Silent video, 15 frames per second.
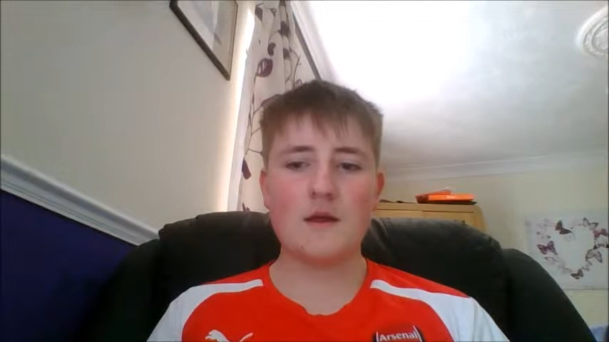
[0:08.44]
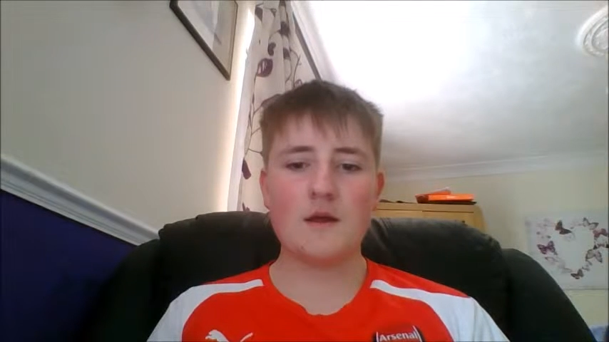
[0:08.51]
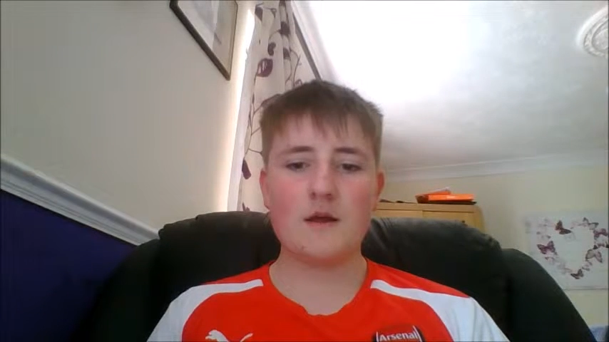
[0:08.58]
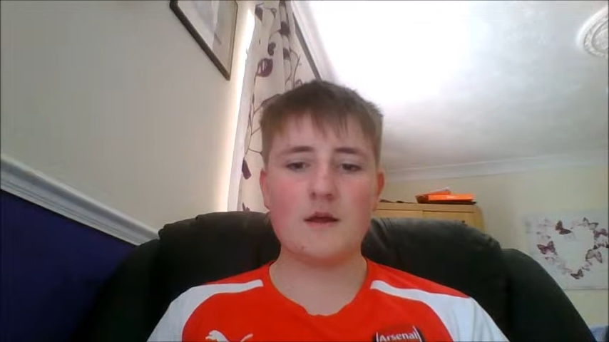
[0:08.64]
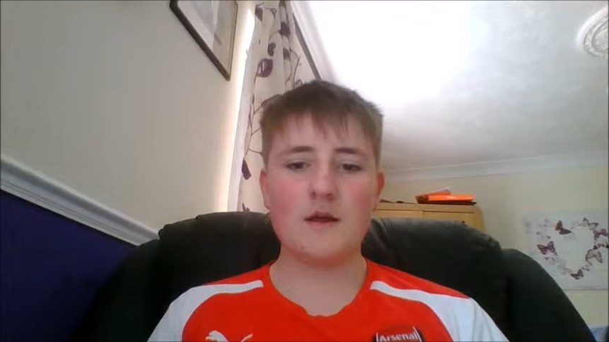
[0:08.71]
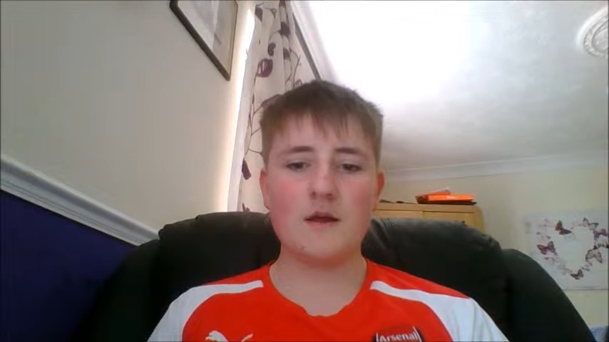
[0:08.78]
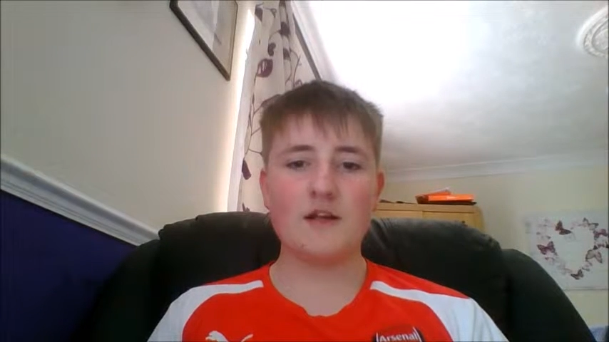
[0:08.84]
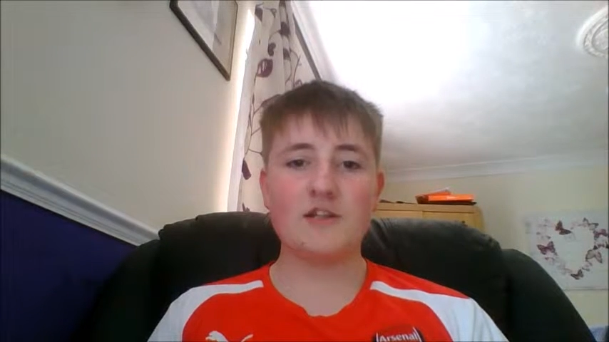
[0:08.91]

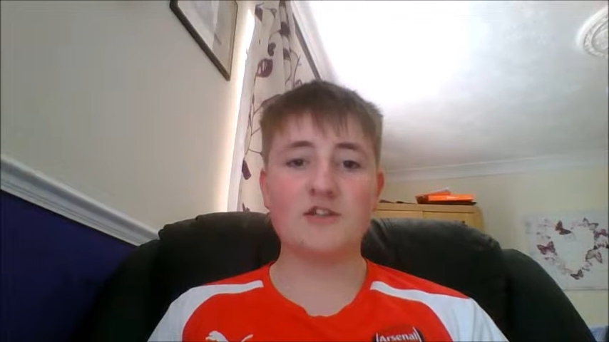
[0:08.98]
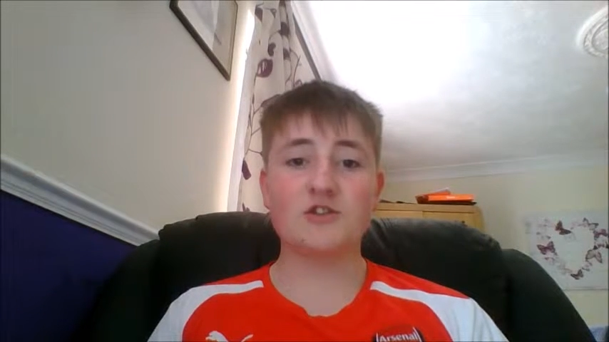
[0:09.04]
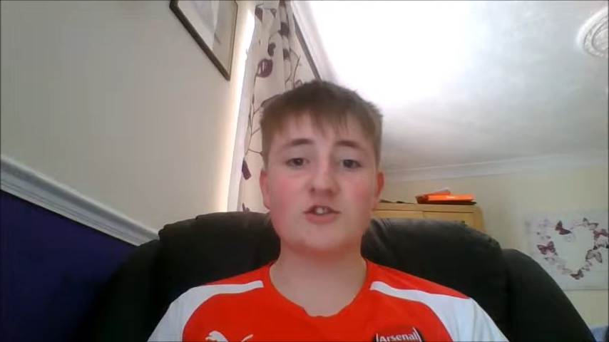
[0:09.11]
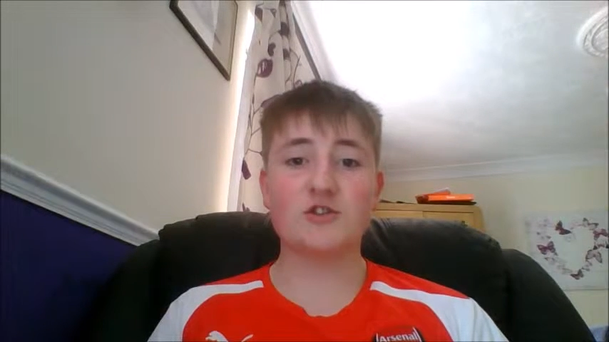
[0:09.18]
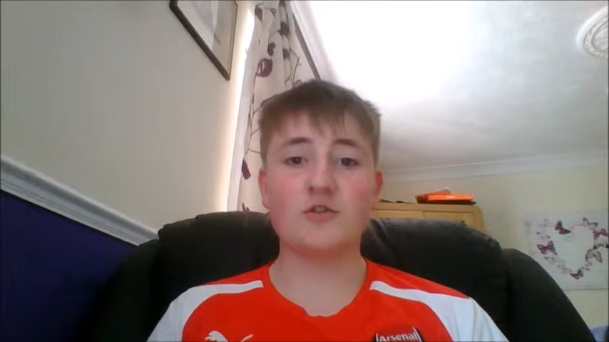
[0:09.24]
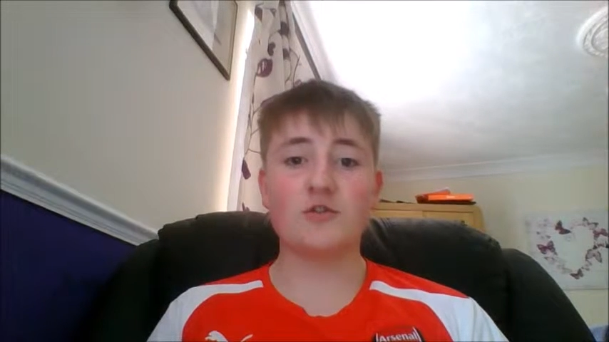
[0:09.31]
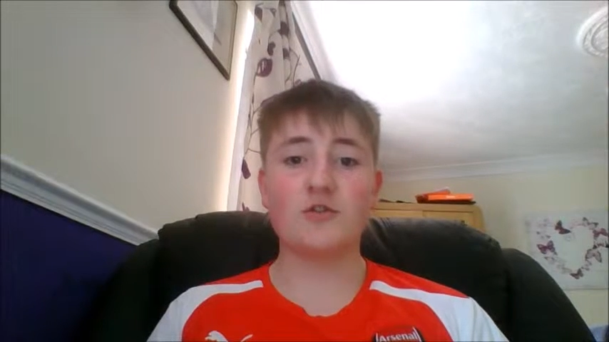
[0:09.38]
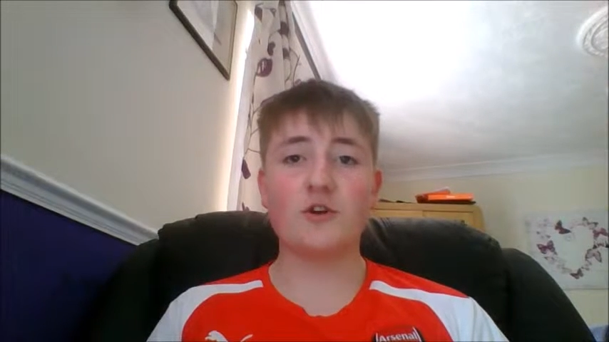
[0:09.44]
Hey guys,
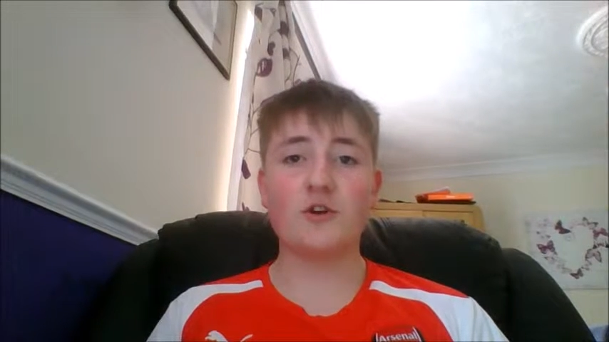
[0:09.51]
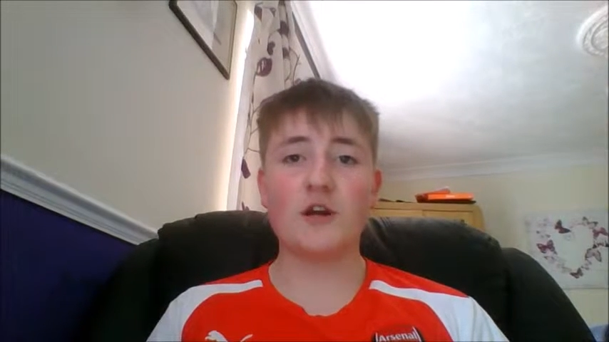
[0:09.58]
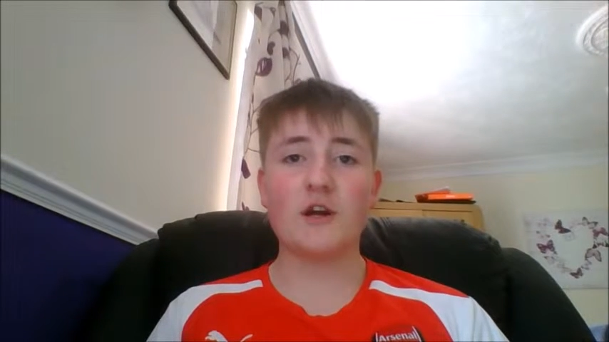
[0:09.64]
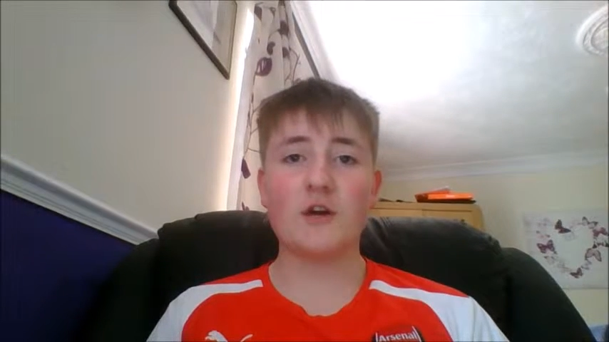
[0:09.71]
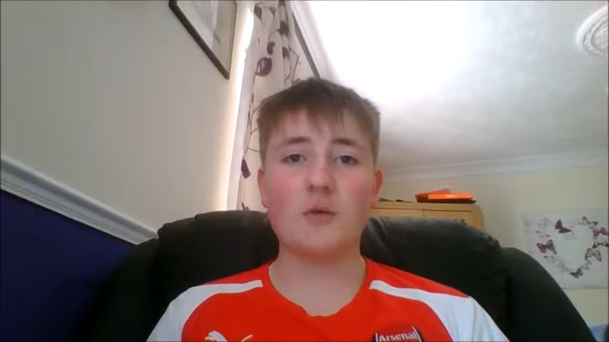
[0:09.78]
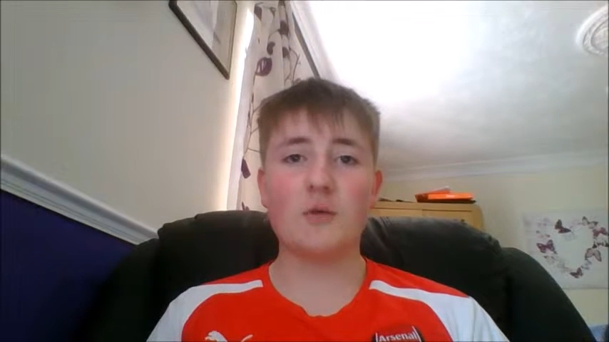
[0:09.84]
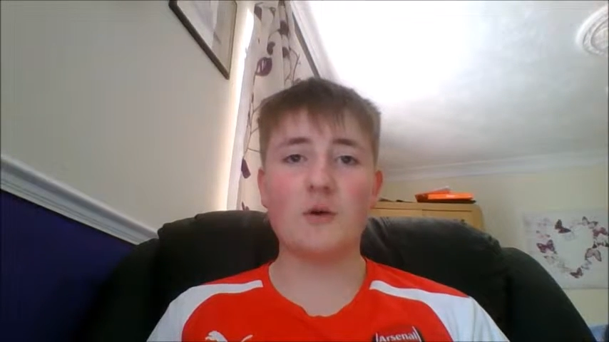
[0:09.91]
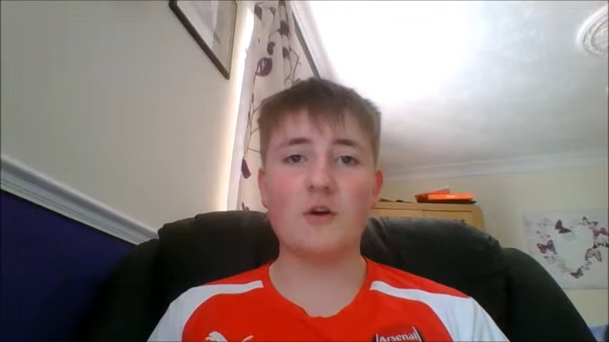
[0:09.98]
Gunnar Review
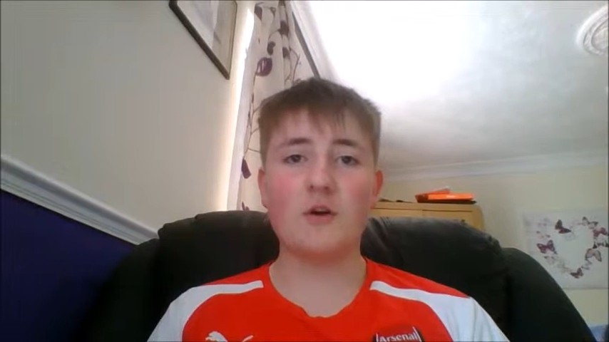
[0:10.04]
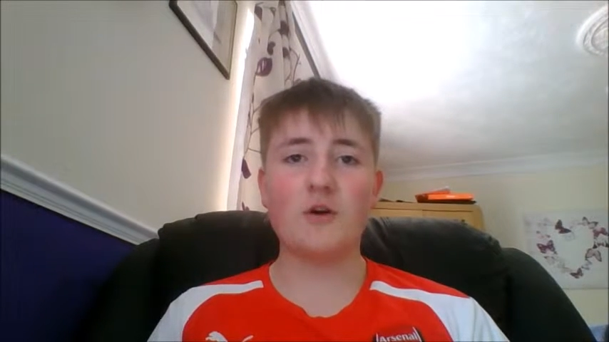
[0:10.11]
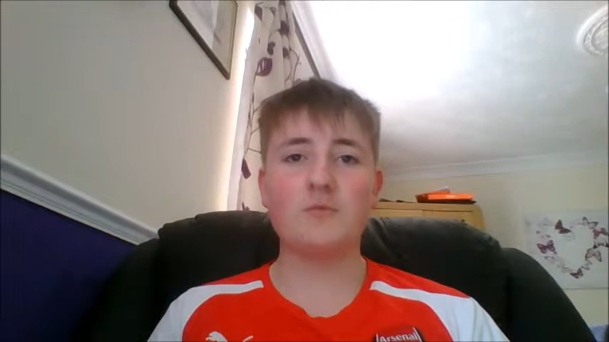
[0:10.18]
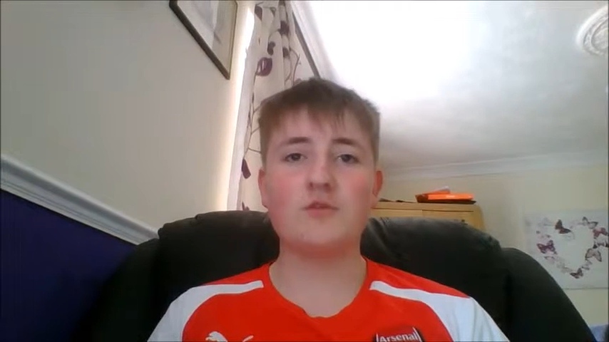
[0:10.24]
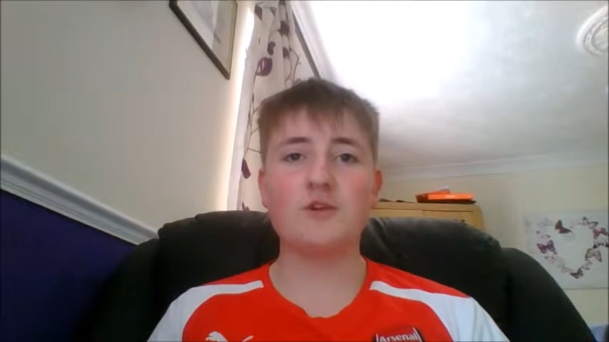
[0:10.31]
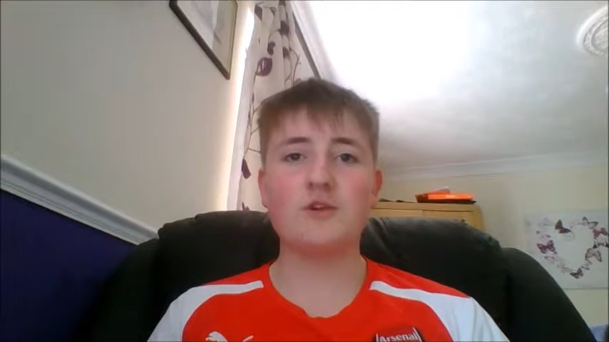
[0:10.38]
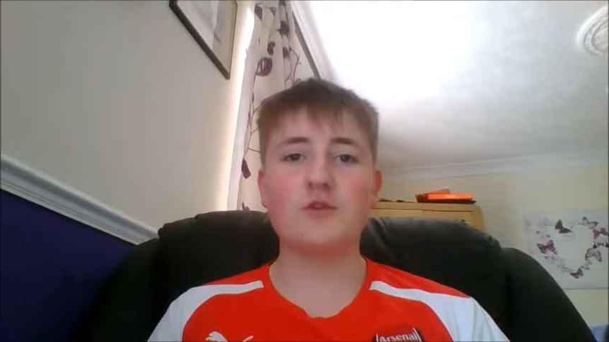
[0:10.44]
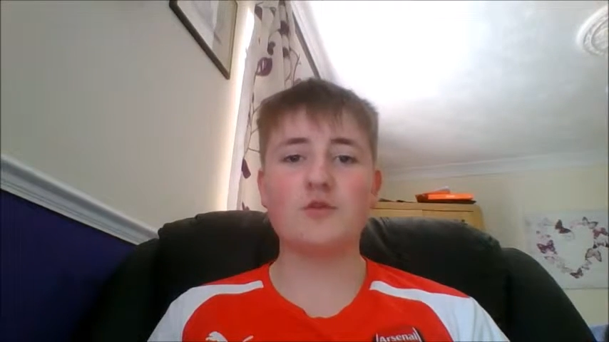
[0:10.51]
here. Welcome
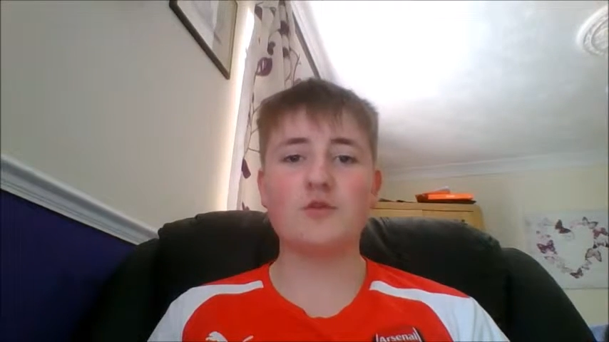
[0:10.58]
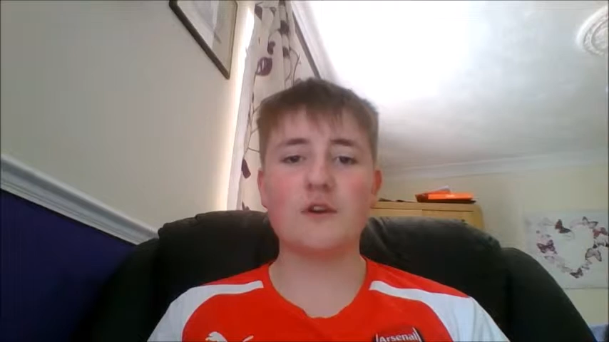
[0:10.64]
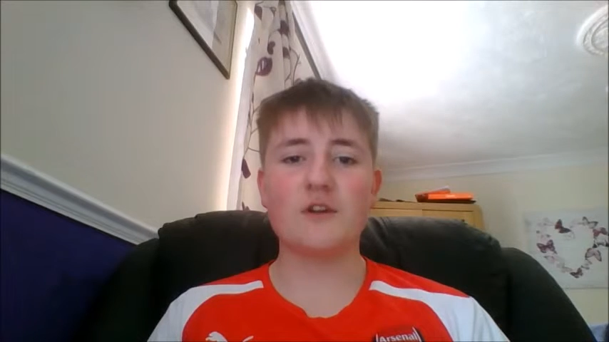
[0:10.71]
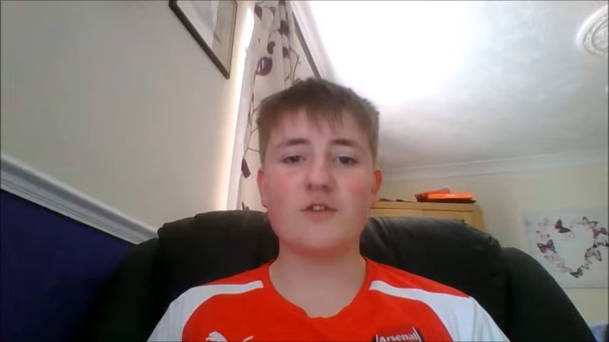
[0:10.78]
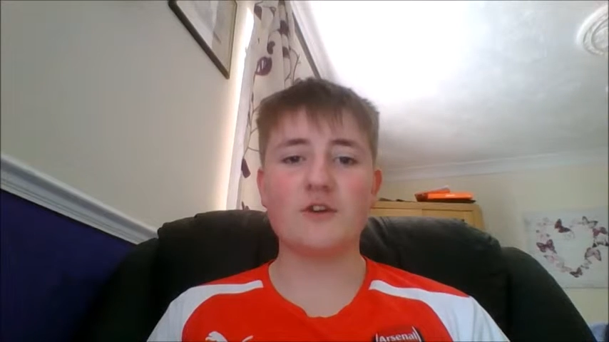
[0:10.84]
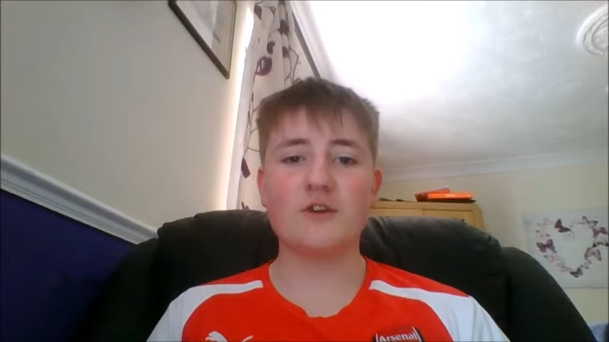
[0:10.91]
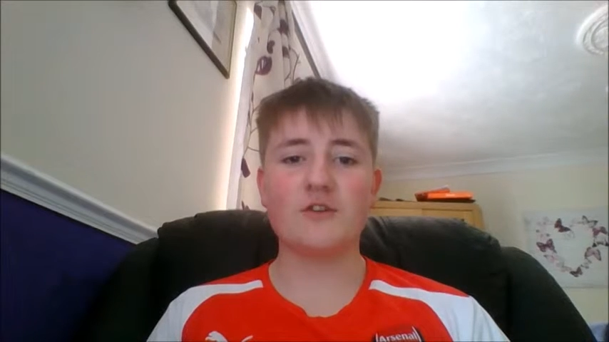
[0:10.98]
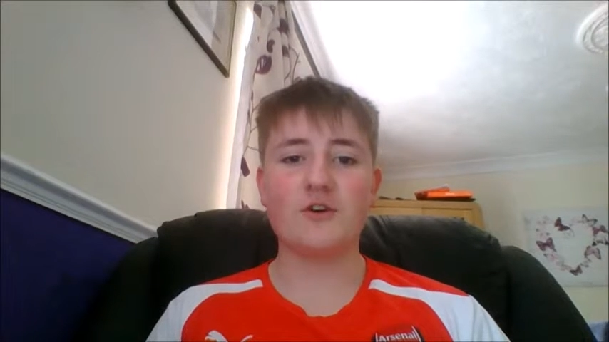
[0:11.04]
to
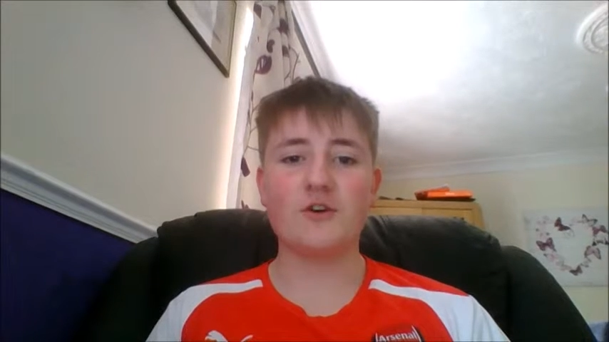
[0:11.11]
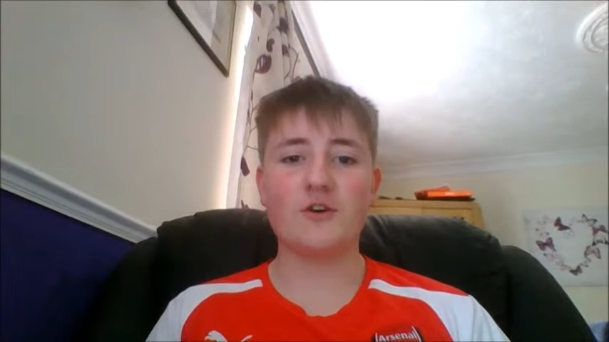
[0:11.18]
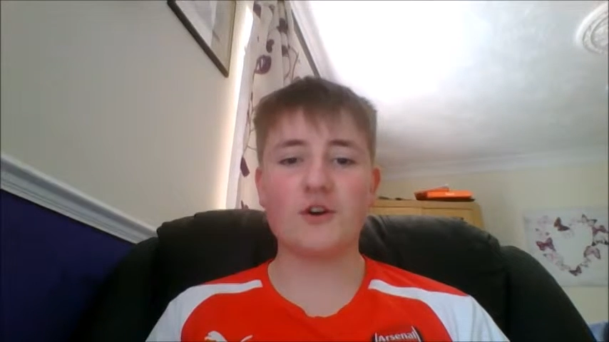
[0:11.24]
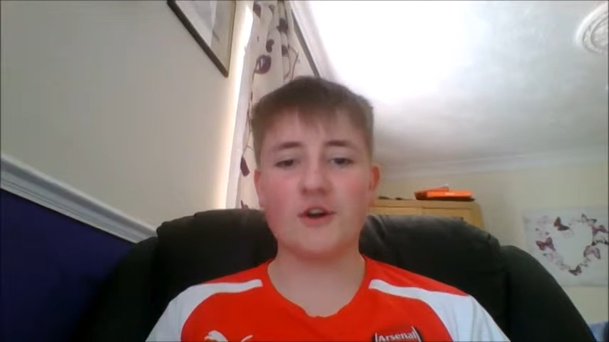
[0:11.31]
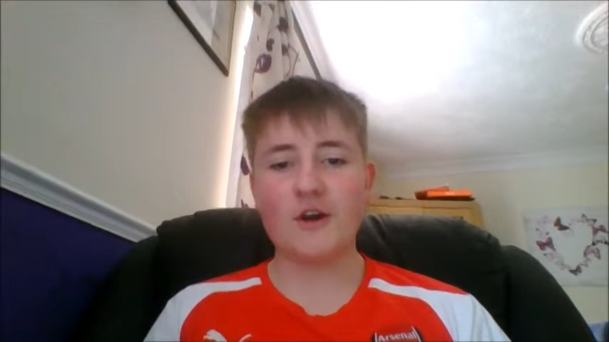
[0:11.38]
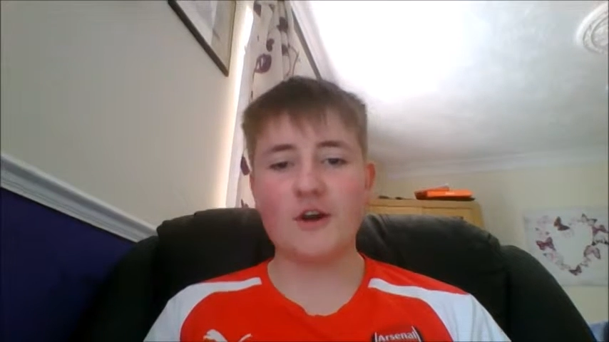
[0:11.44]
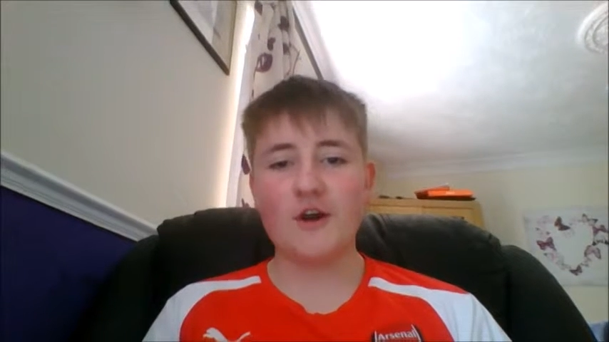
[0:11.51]
Transfer Talk,